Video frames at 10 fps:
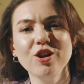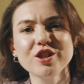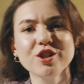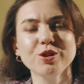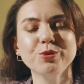
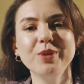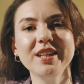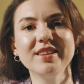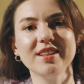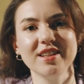Also,
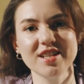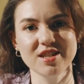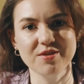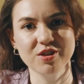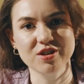read the
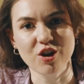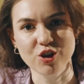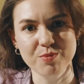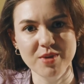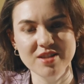list of the
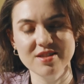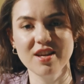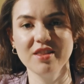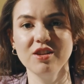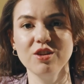documents
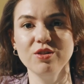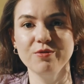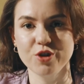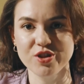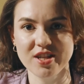that the
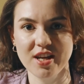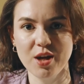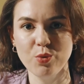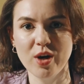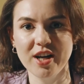
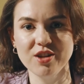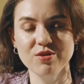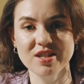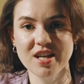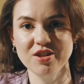university where you
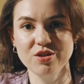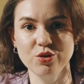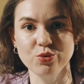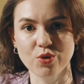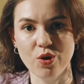intend to
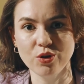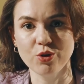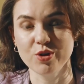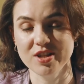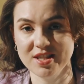enroll
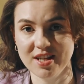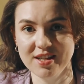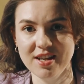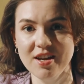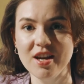or
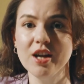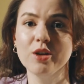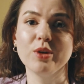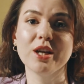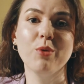study
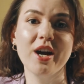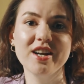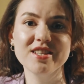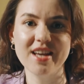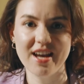
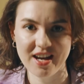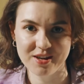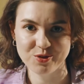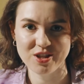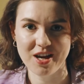requires
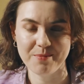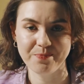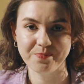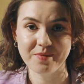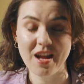ahead of time.
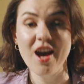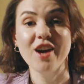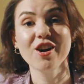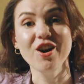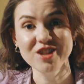
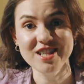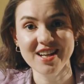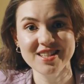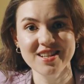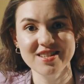
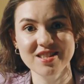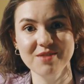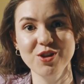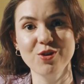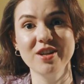Contact us
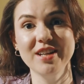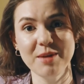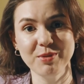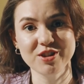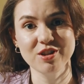if you are
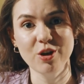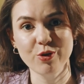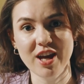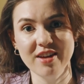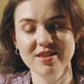unable to
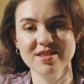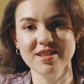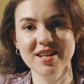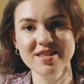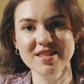locate
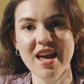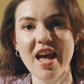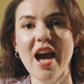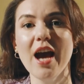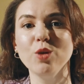this list,
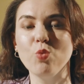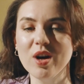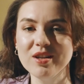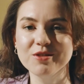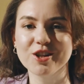and
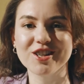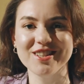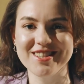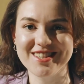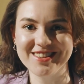one of our
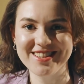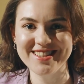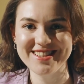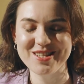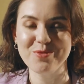
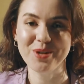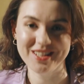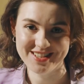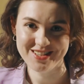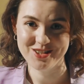consultants will
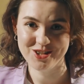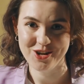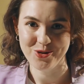assist